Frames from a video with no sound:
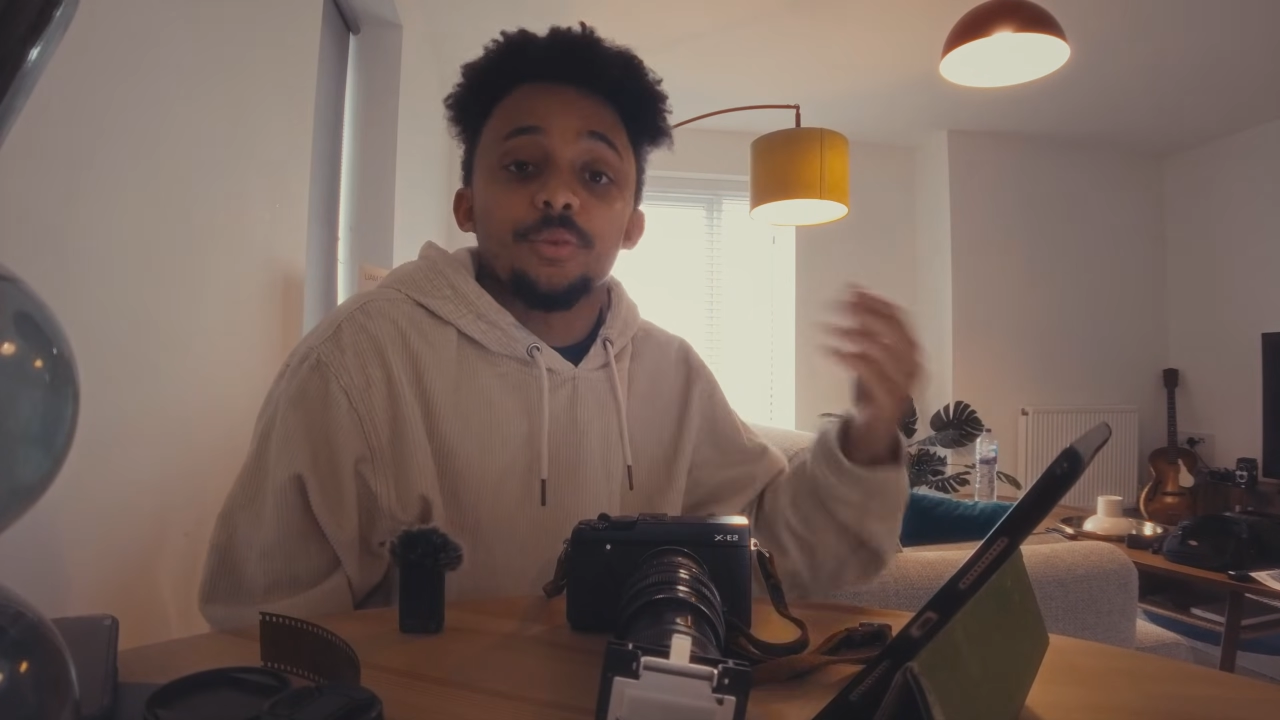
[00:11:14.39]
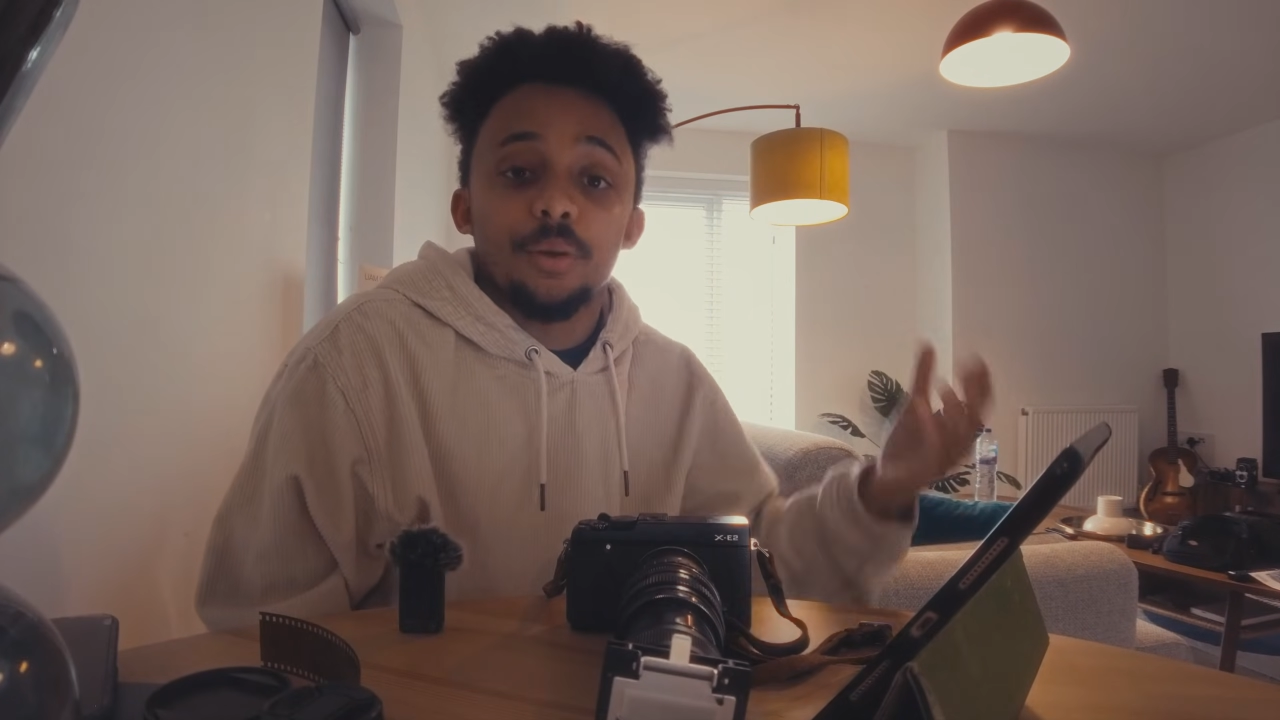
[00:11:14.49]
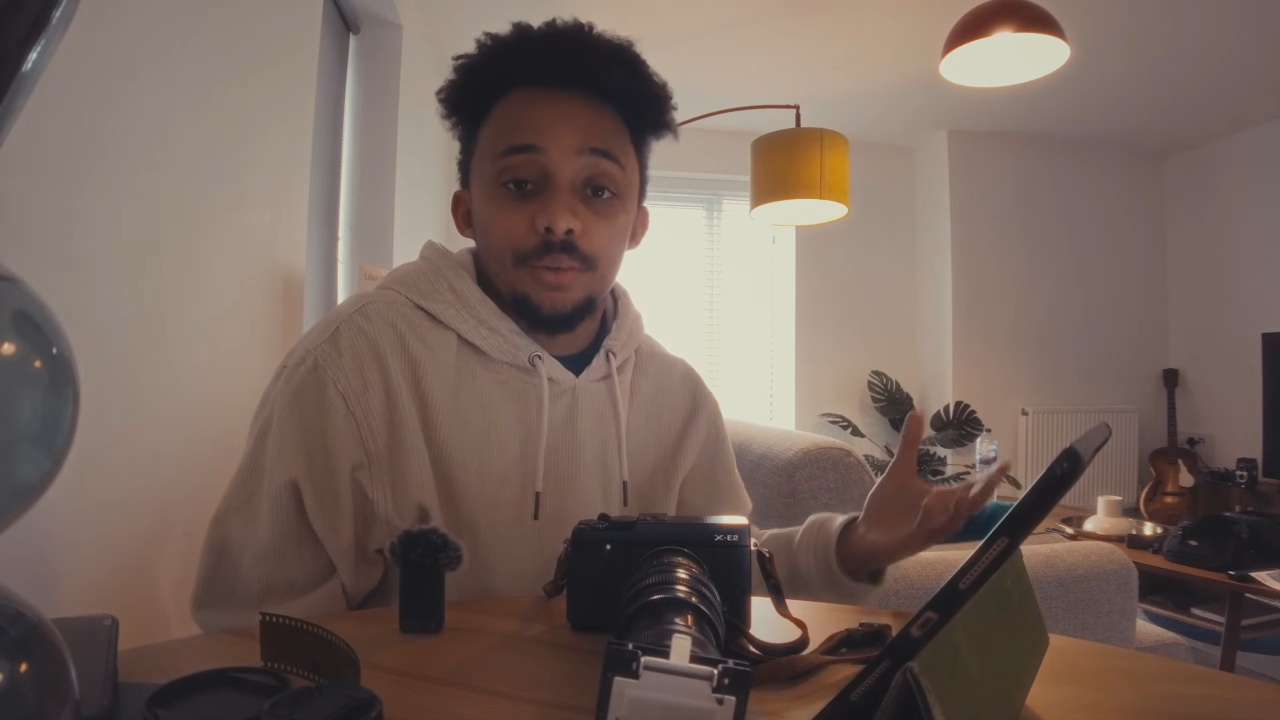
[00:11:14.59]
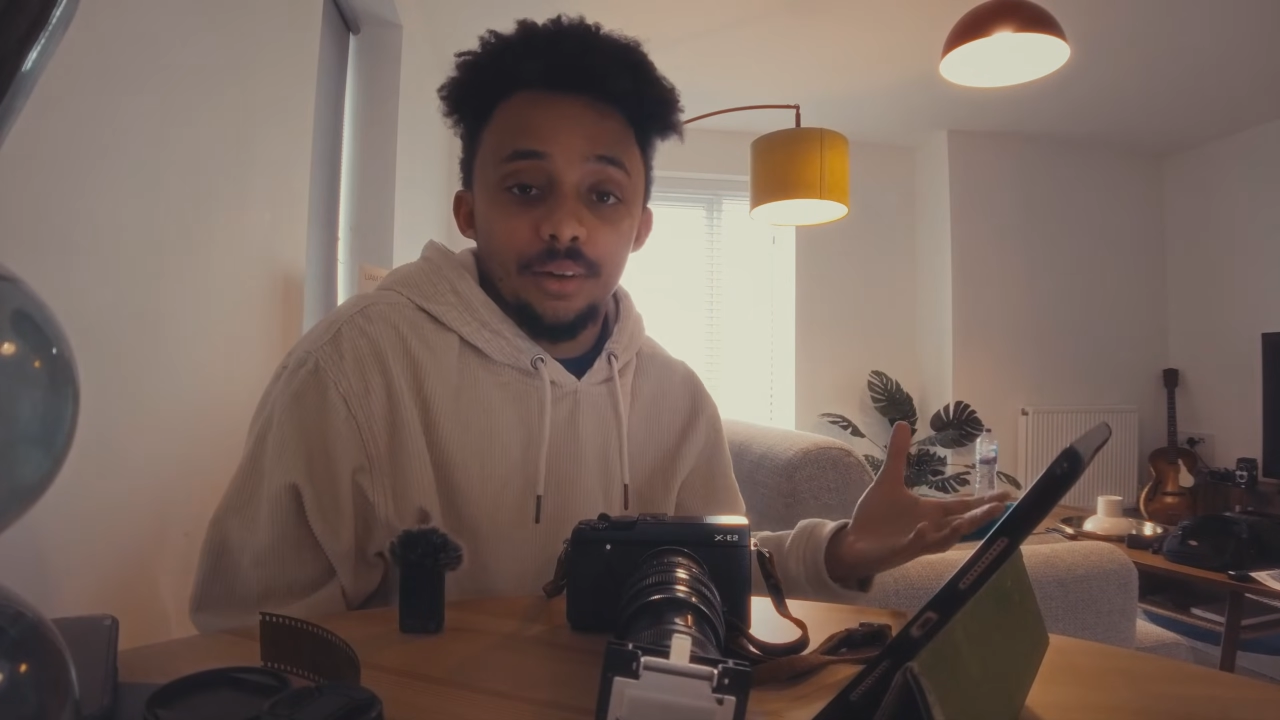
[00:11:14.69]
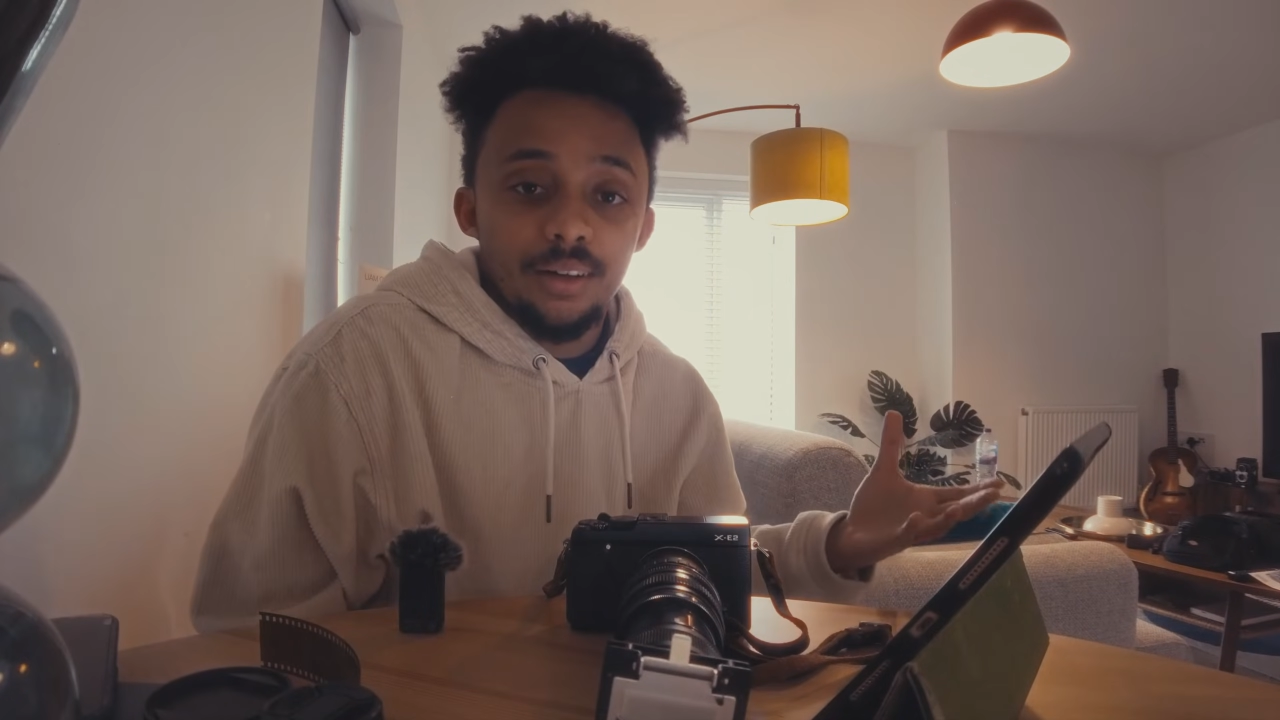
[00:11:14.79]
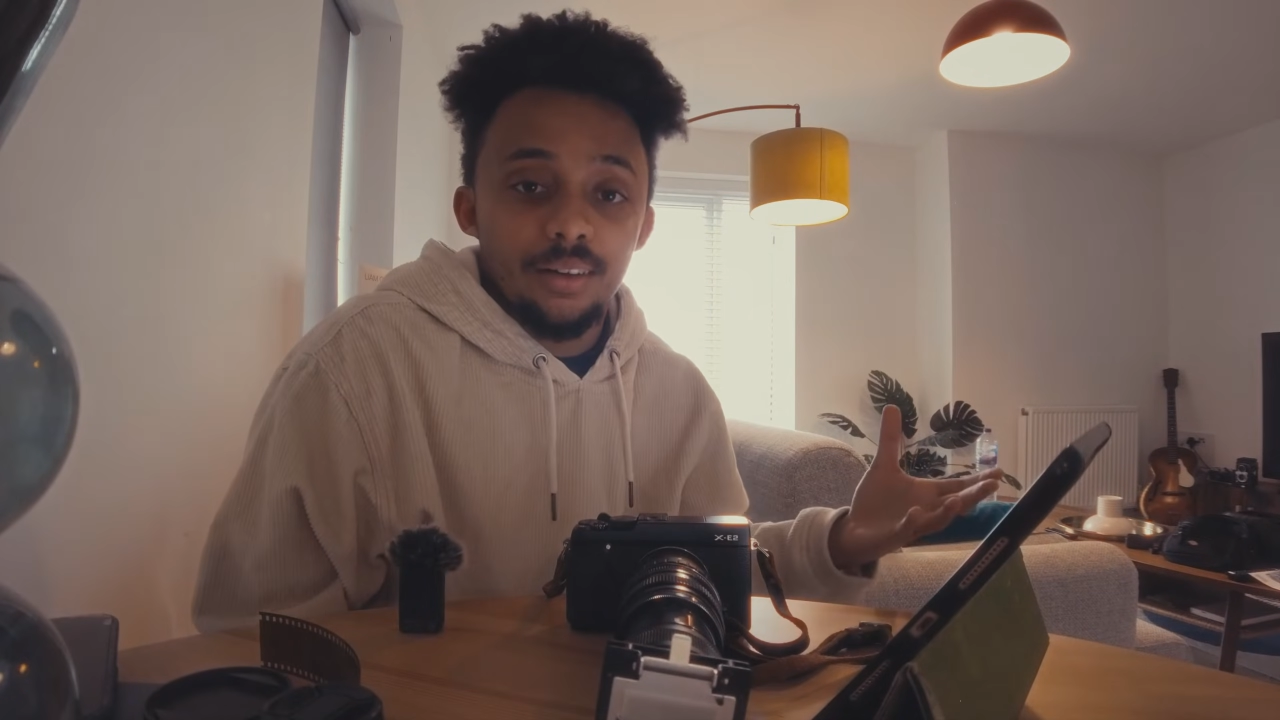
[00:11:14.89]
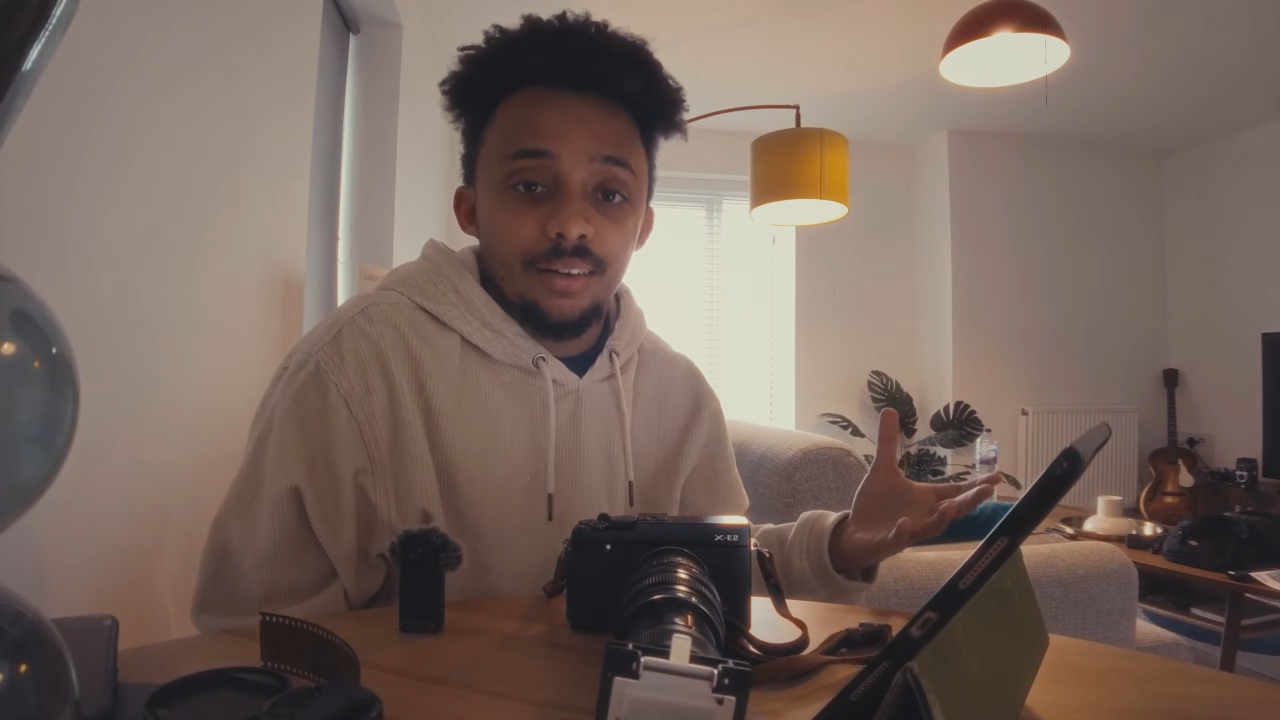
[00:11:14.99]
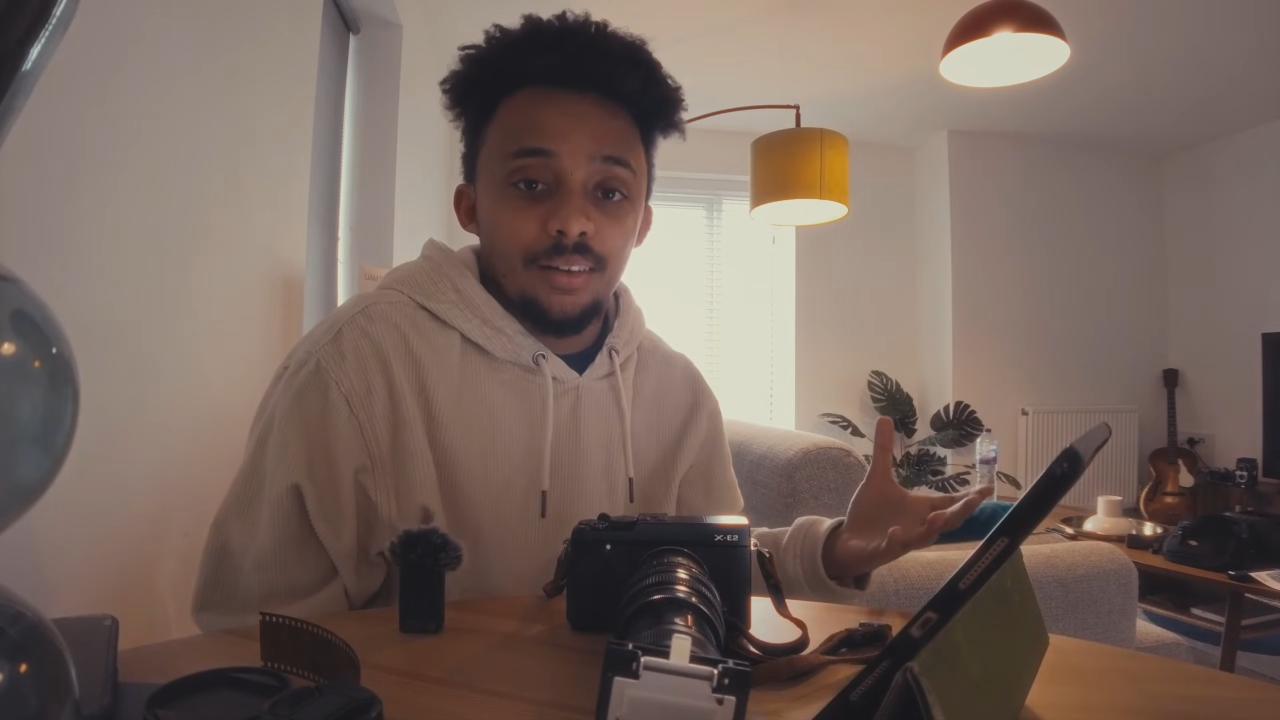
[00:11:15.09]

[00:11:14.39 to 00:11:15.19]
to upgrade.